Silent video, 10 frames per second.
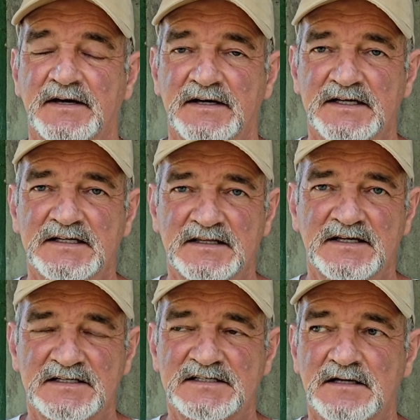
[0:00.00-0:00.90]
he did
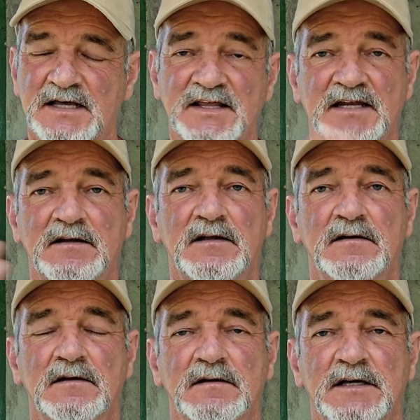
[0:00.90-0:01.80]
this, and then
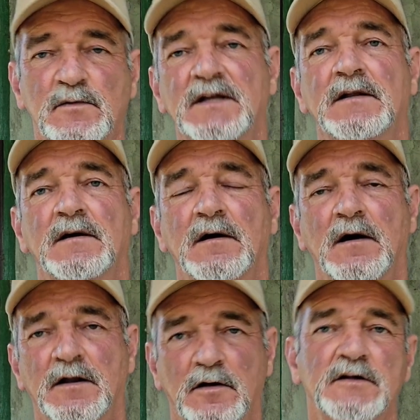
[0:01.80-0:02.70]
he went,
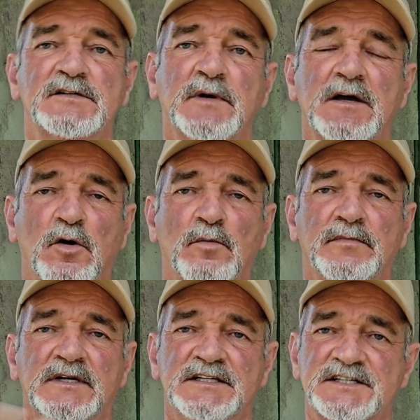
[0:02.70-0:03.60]
and on his way
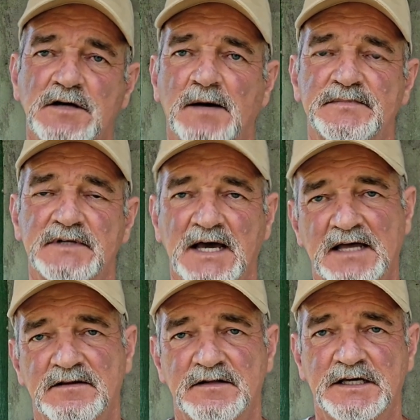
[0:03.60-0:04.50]
home, he stopped
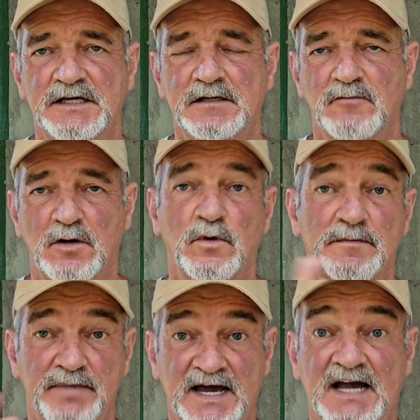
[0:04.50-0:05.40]
at the, well,
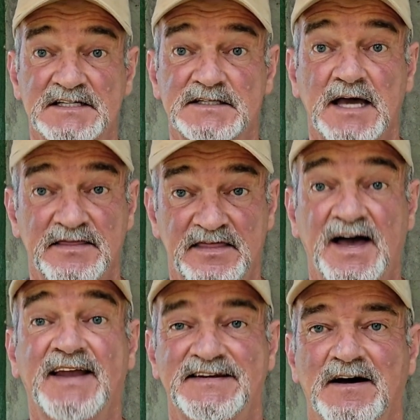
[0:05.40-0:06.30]
what passed at that